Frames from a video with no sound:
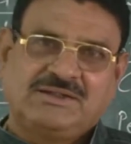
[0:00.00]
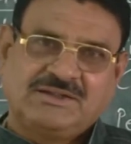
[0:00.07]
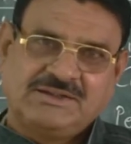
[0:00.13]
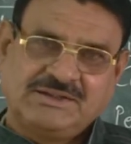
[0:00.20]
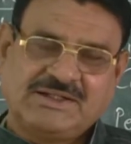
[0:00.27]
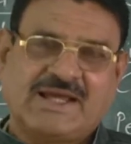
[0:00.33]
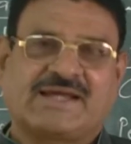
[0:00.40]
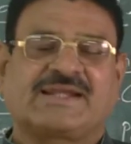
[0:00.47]

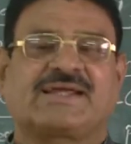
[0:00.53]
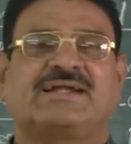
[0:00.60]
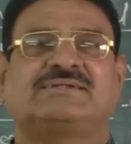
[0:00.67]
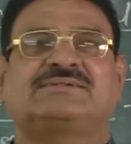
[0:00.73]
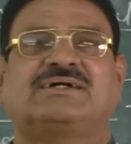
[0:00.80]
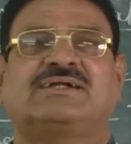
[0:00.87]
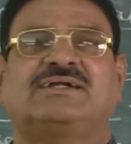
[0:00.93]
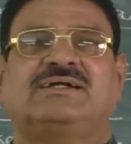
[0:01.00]
in
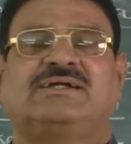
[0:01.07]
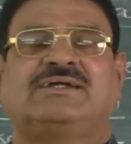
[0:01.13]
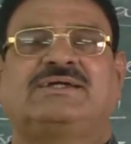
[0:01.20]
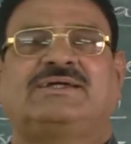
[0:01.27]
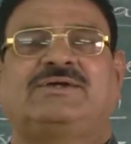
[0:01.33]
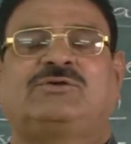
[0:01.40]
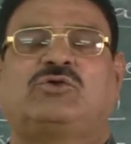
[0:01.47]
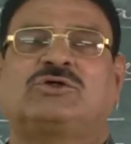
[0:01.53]
agriculture,
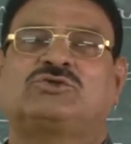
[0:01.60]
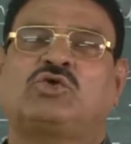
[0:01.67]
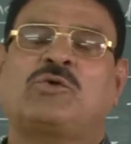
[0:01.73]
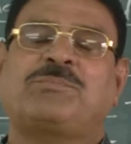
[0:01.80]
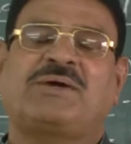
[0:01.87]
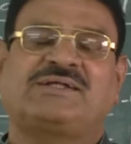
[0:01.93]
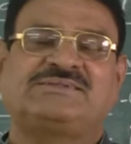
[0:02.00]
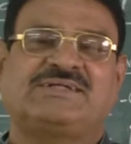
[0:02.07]
utilization of
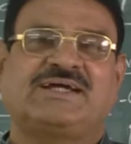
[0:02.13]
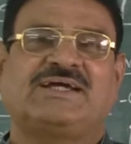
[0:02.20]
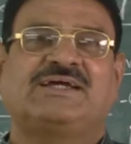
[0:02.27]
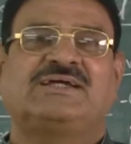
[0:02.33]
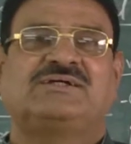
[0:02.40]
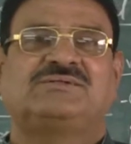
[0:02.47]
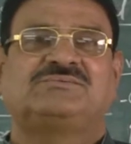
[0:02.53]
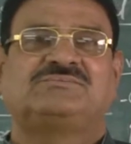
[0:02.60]
fungi
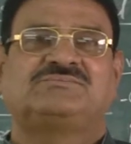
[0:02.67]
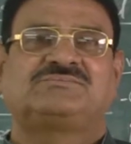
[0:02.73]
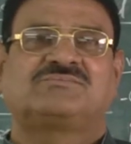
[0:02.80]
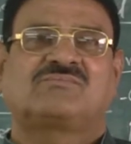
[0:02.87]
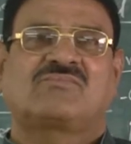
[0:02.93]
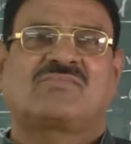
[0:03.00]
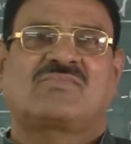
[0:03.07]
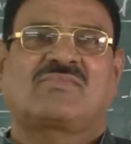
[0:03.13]

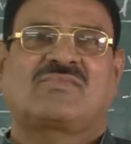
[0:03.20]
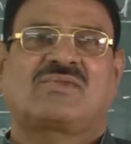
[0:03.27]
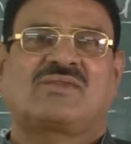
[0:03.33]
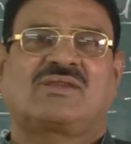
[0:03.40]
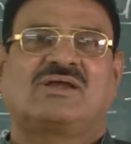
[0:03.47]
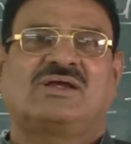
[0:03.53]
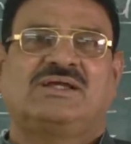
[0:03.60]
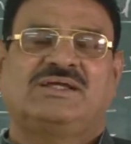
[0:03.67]

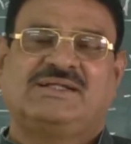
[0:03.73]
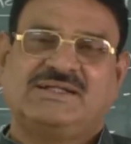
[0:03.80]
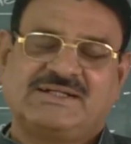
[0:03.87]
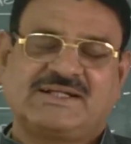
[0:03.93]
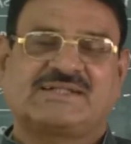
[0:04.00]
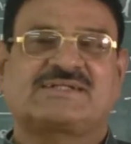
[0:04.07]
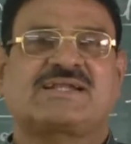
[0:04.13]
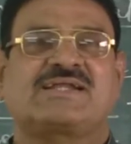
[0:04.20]
in
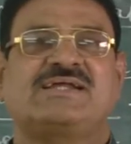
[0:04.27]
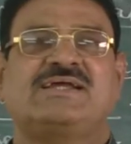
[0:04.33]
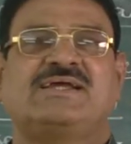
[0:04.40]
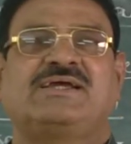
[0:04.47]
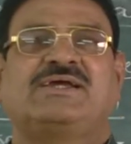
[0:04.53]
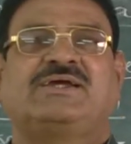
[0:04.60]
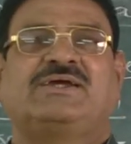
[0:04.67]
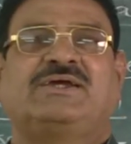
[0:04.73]
industry,
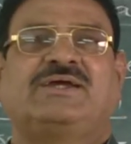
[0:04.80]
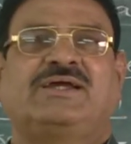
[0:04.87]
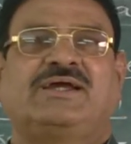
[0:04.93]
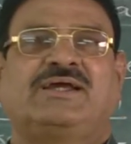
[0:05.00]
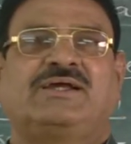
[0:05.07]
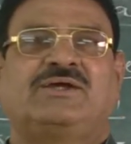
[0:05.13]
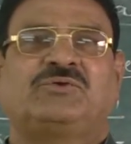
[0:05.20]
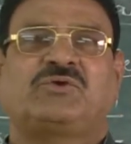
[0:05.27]

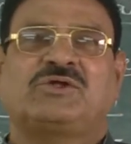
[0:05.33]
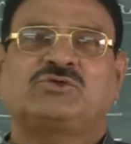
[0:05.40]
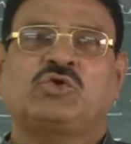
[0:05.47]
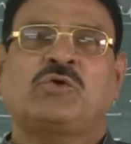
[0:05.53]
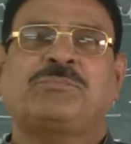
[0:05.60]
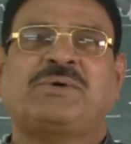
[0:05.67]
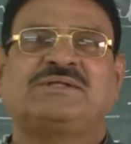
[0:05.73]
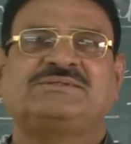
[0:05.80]
utilization
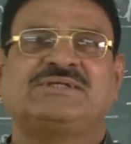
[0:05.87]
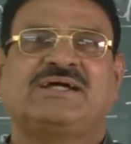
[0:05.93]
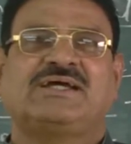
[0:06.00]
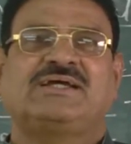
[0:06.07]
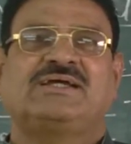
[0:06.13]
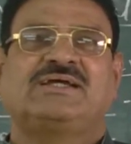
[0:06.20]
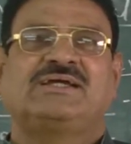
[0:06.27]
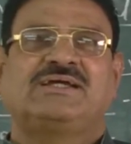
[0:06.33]
of fungi
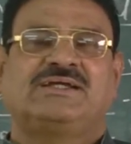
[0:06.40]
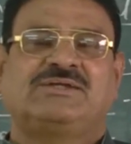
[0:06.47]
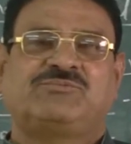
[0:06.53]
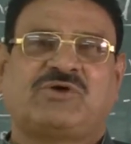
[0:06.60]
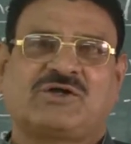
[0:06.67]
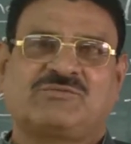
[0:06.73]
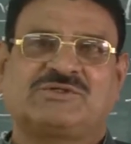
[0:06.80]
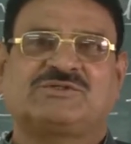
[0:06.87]
in
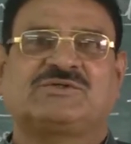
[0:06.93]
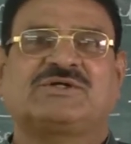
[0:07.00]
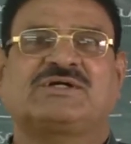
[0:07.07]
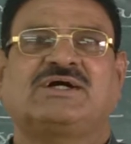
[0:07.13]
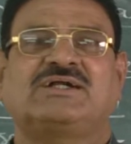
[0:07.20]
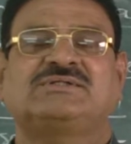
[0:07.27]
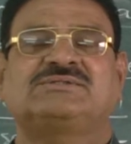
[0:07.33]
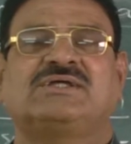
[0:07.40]

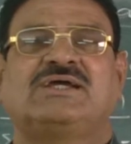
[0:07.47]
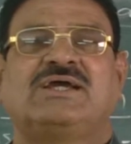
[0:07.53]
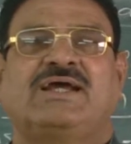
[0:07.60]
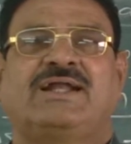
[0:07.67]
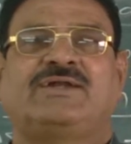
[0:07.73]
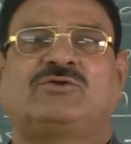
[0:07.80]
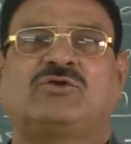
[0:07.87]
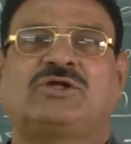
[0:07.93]
pharmaceuticals,
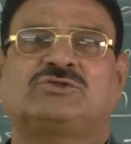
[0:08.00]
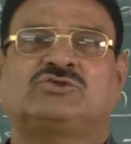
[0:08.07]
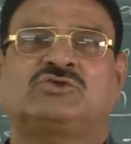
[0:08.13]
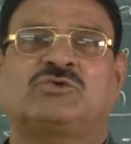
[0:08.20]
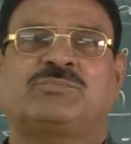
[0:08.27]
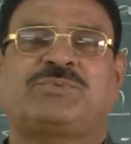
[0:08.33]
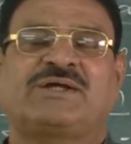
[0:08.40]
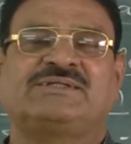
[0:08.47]
and utilization
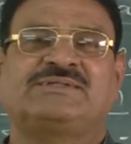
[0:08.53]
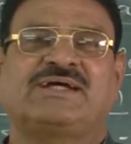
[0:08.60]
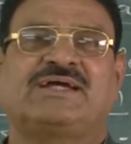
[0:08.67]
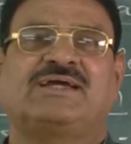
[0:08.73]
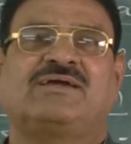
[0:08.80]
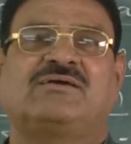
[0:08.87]
of fungi